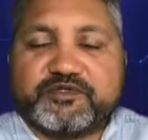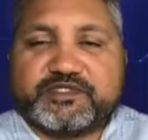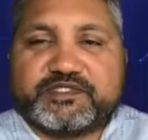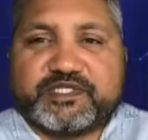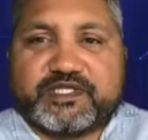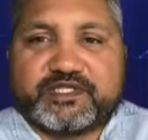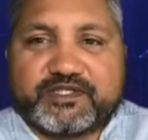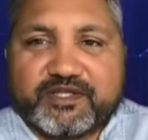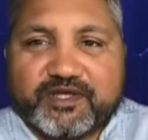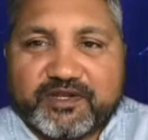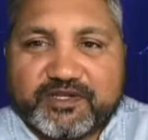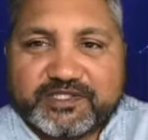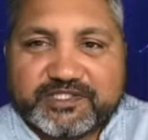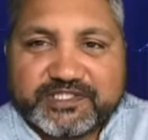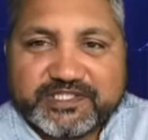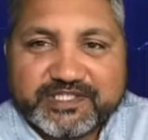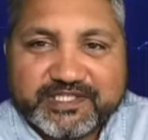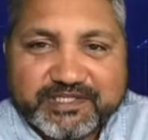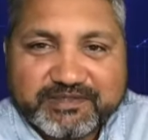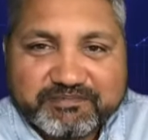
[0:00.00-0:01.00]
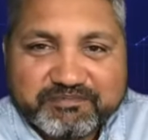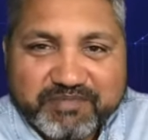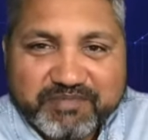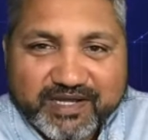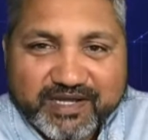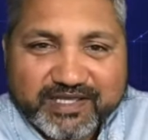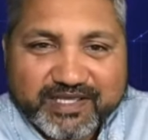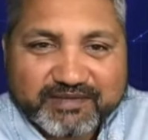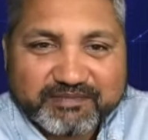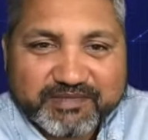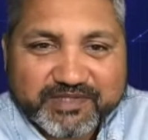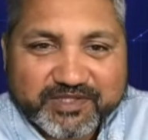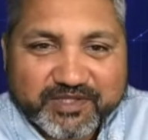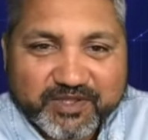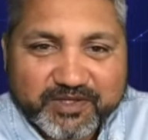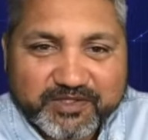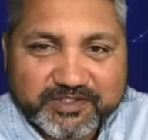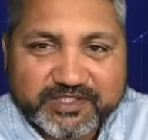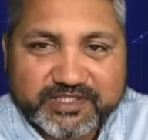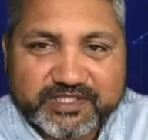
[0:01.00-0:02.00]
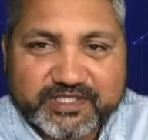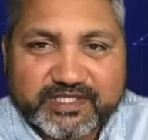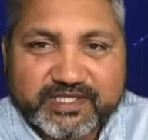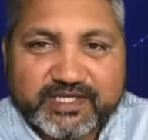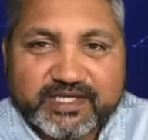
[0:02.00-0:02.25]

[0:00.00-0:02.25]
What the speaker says: of Sattology, Debunking Mythology.